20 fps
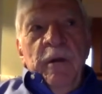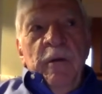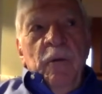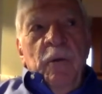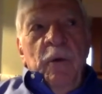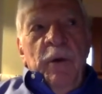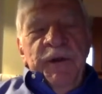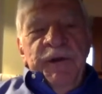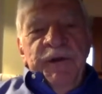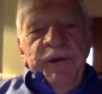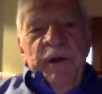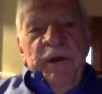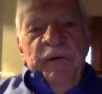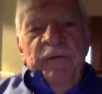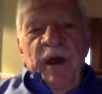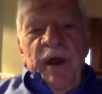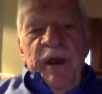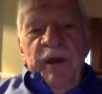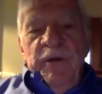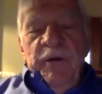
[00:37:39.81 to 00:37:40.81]
was that if
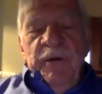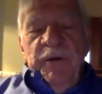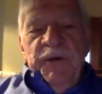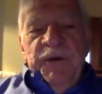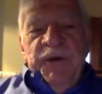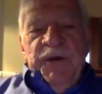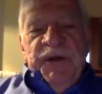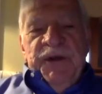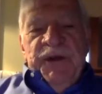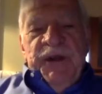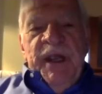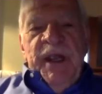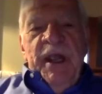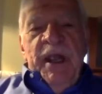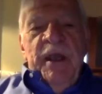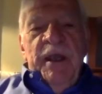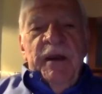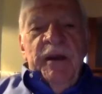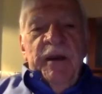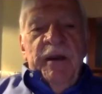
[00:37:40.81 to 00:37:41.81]
I could see
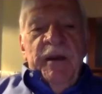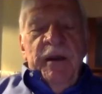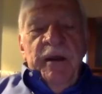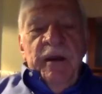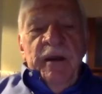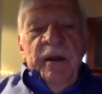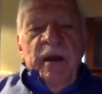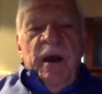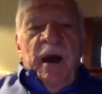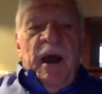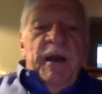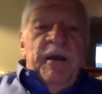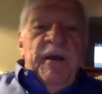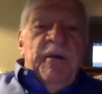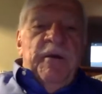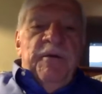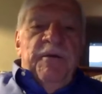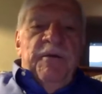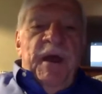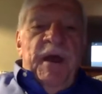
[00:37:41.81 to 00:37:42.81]
it, I
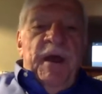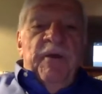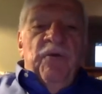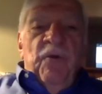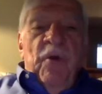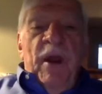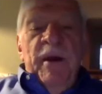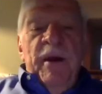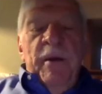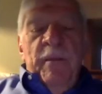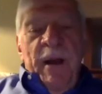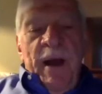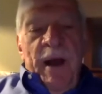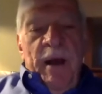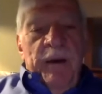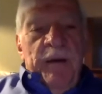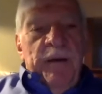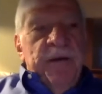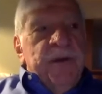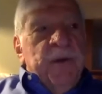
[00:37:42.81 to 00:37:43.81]
could then write
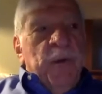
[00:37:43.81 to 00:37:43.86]
about it.